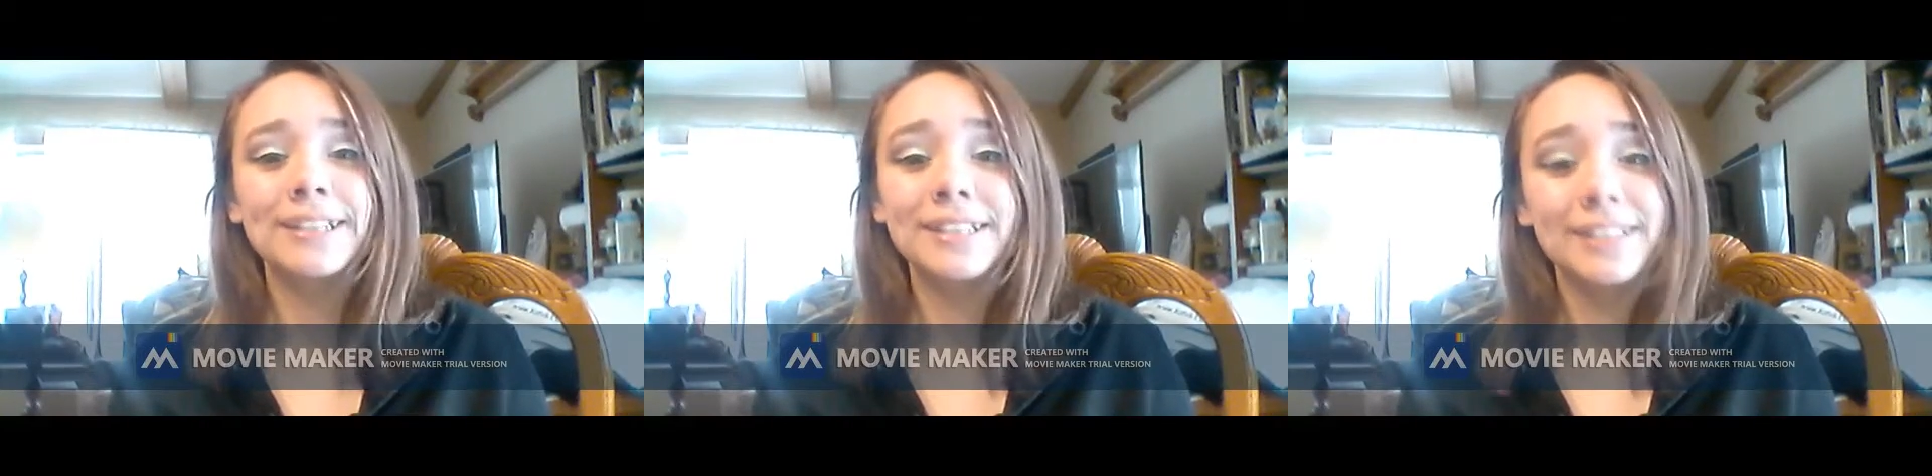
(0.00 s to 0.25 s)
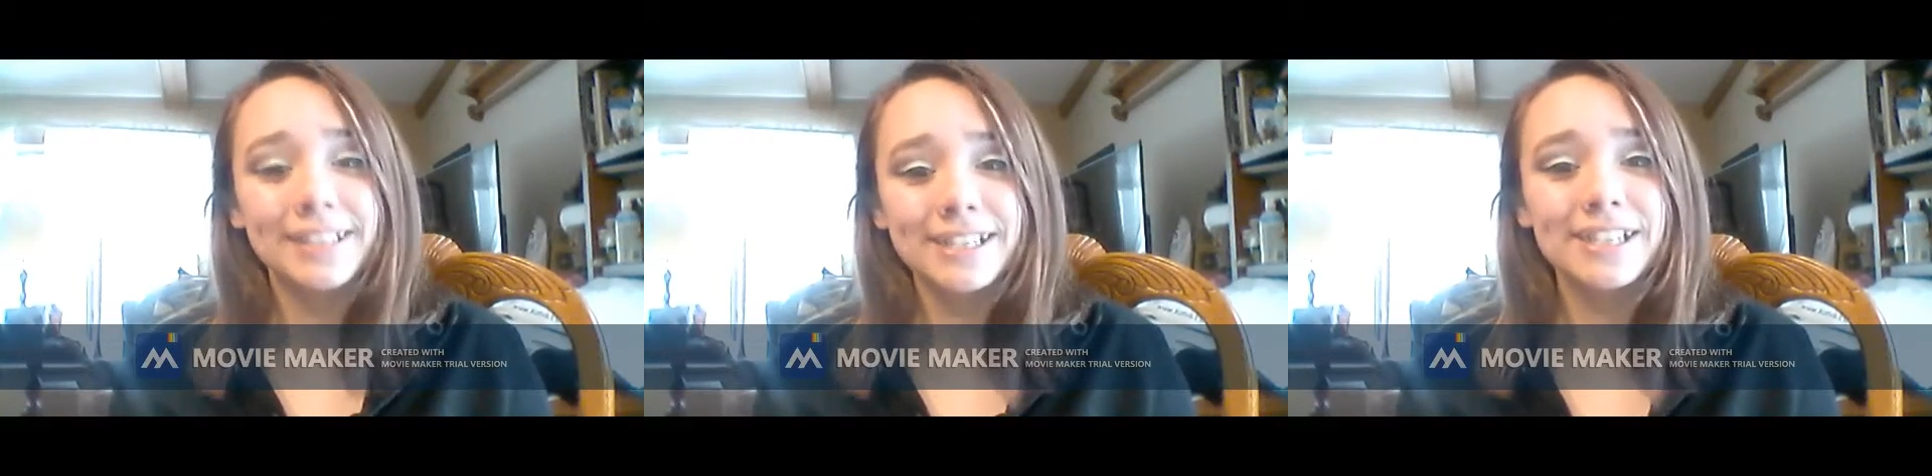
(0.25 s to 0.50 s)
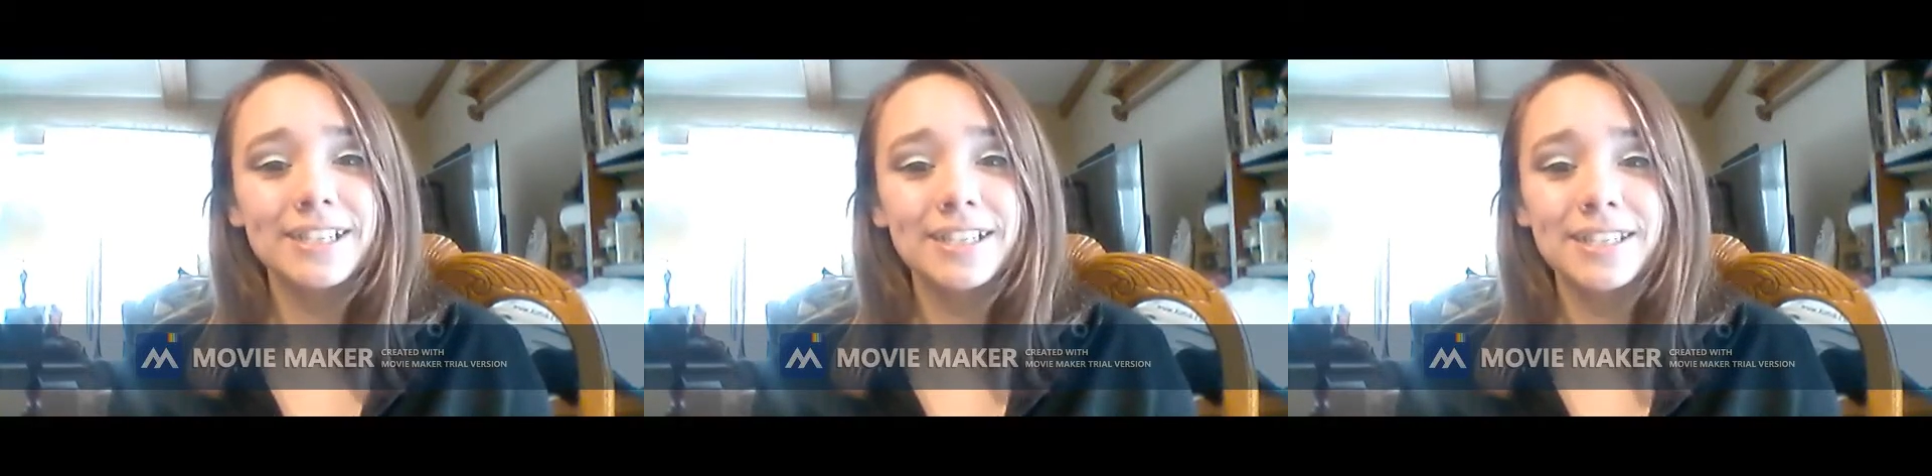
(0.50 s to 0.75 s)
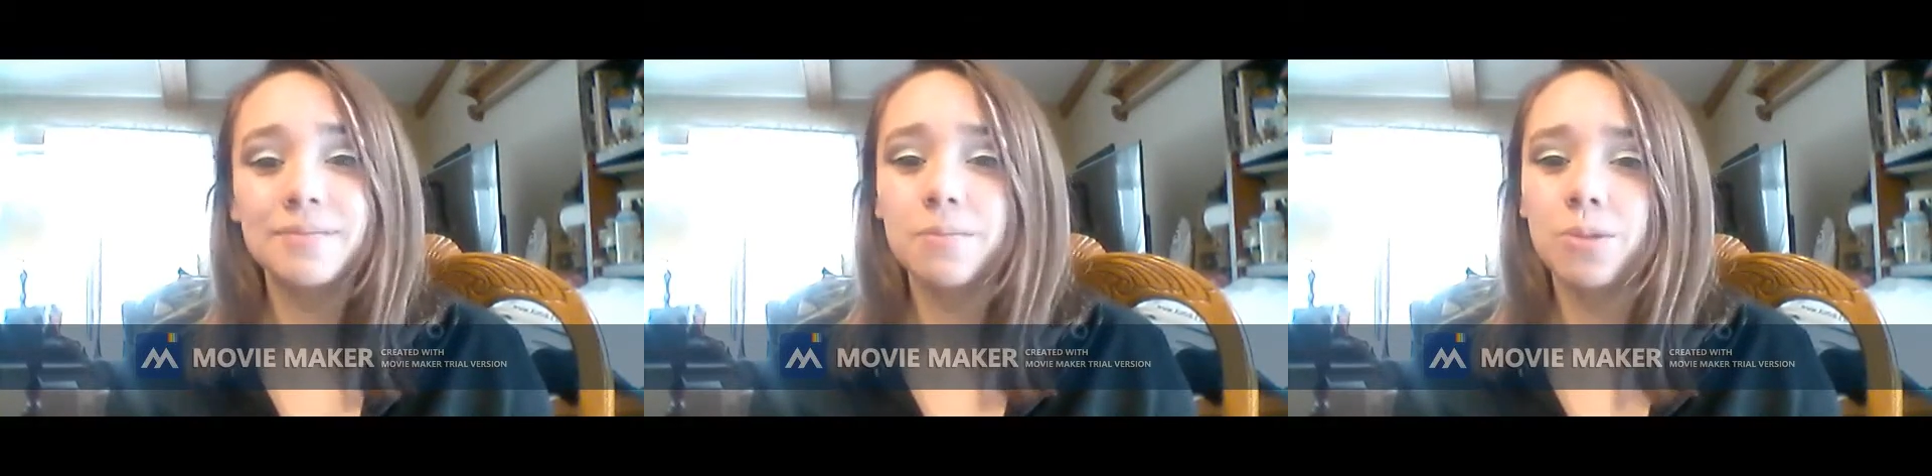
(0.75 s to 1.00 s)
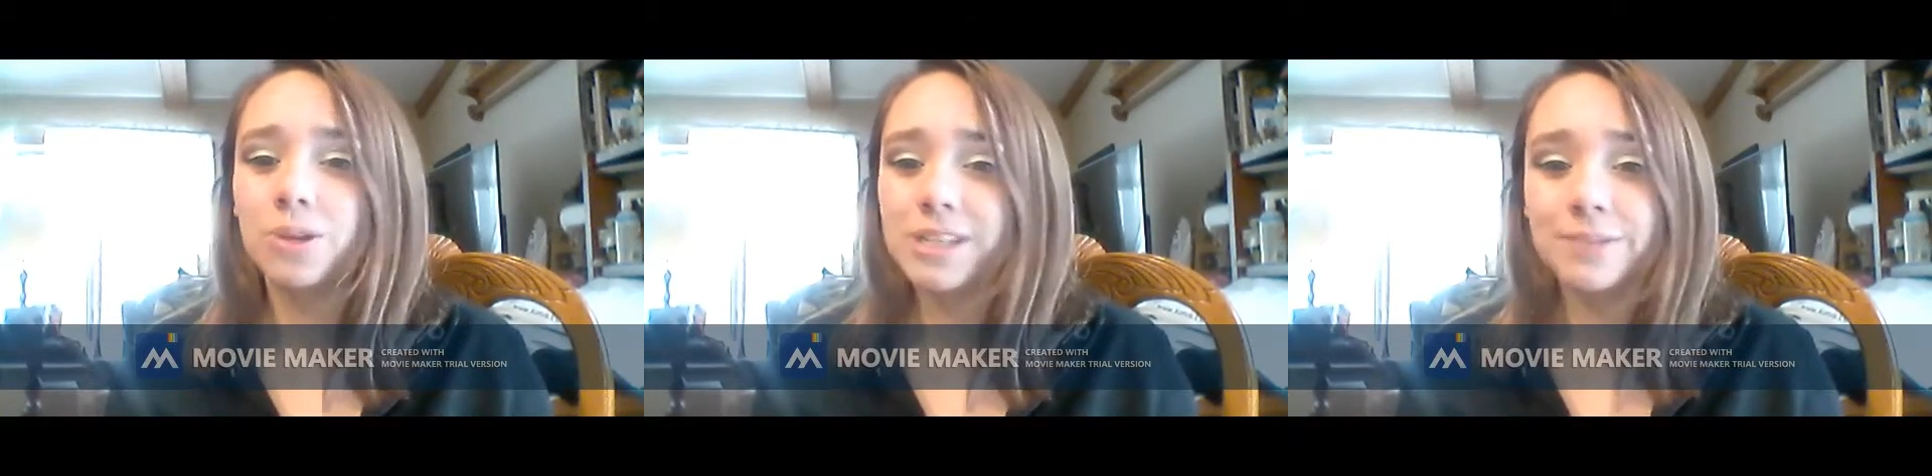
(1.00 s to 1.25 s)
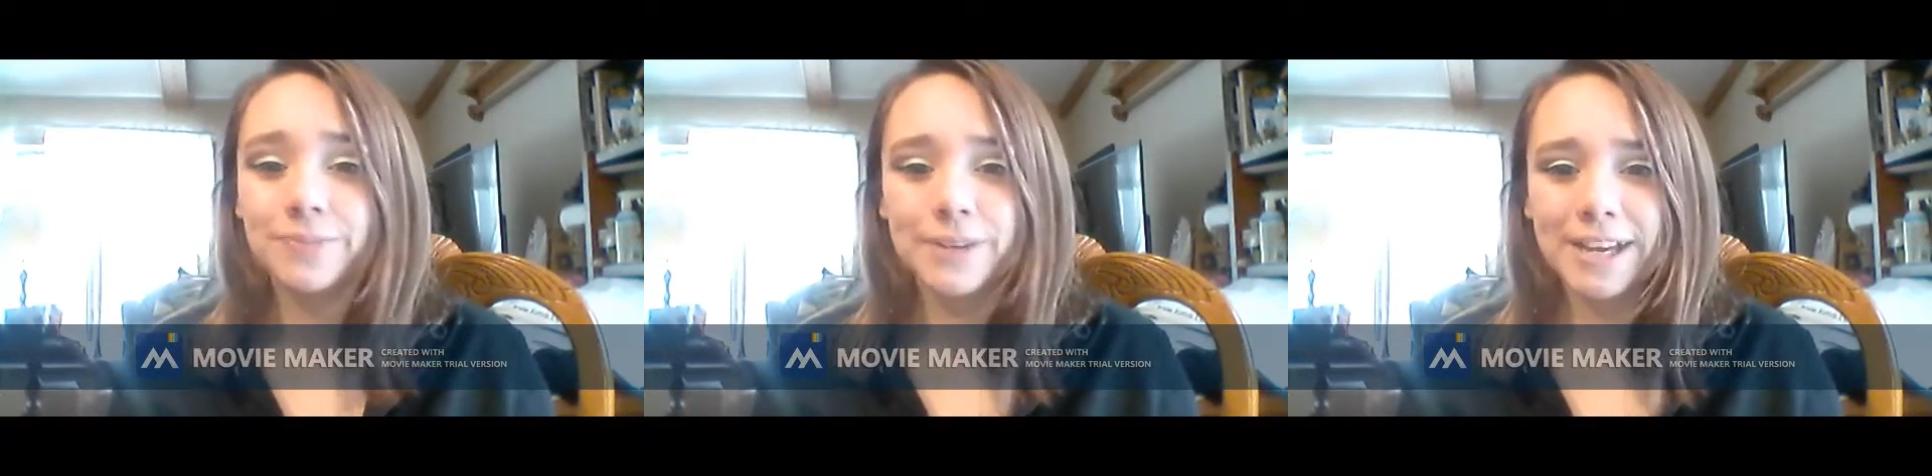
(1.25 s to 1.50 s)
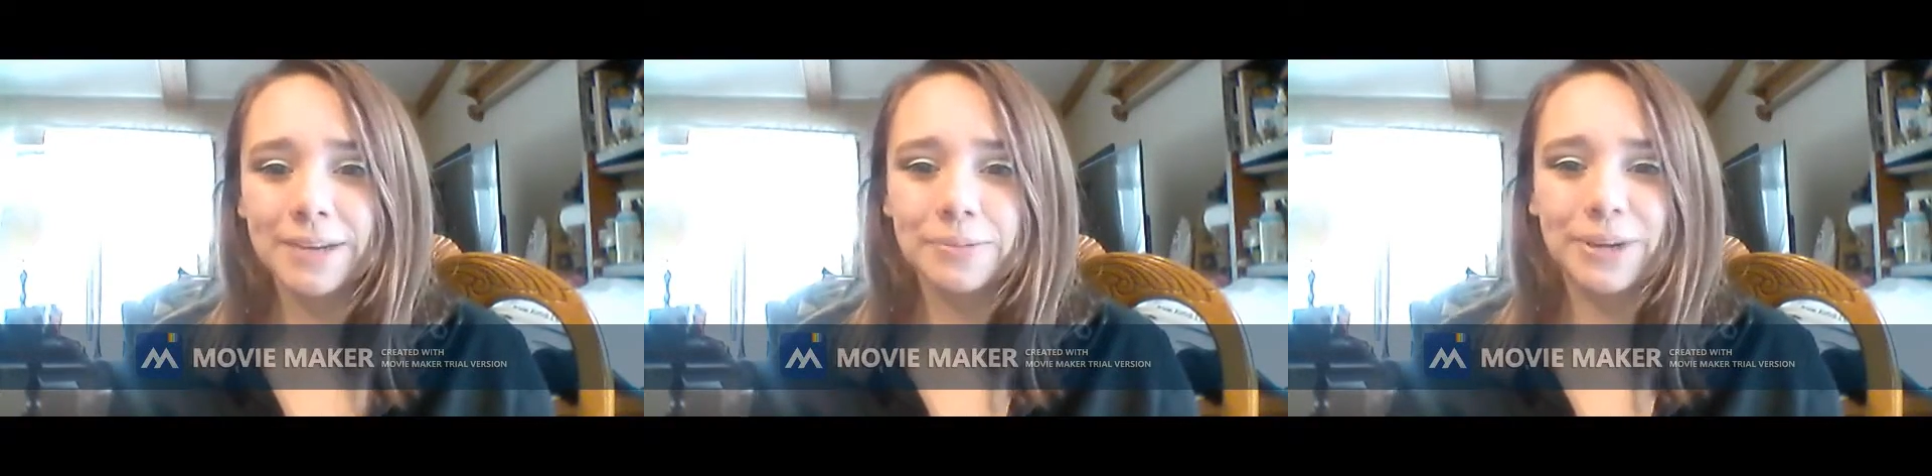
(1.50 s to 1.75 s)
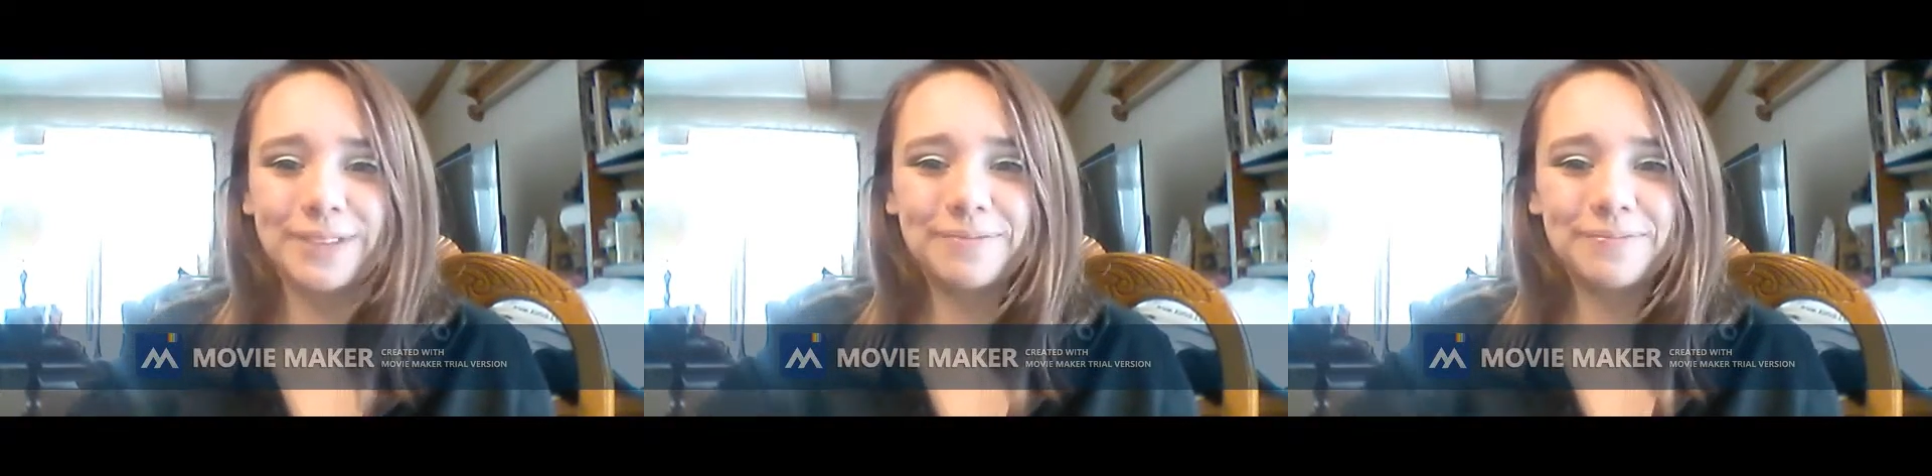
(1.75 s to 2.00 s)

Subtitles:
delicious, moist banana bread.